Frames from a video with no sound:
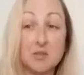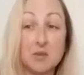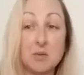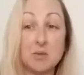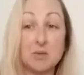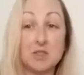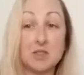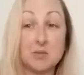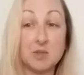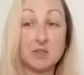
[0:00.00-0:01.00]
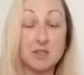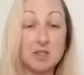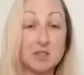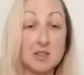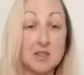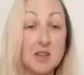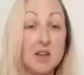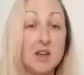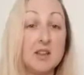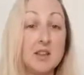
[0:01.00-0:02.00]
for people with disabilities.
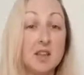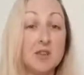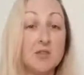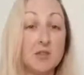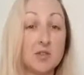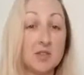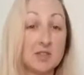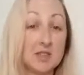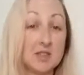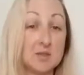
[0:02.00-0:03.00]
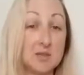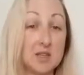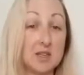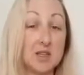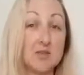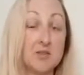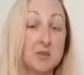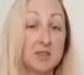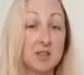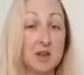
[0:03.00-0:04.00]
Thank you for listening to me and giving
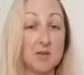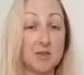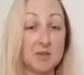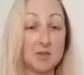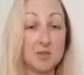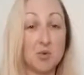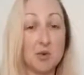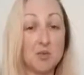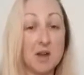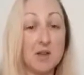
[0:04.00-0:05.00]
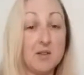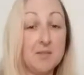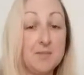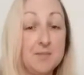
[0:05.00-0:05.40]
me the time for this important matter.